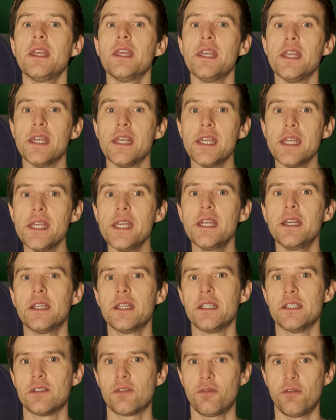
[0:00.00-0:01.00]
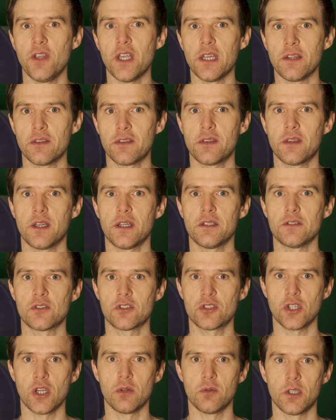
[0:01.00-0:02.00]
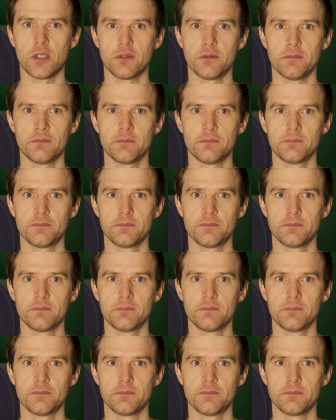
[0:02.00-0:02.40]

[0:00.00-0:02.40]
E is fifth, and so on.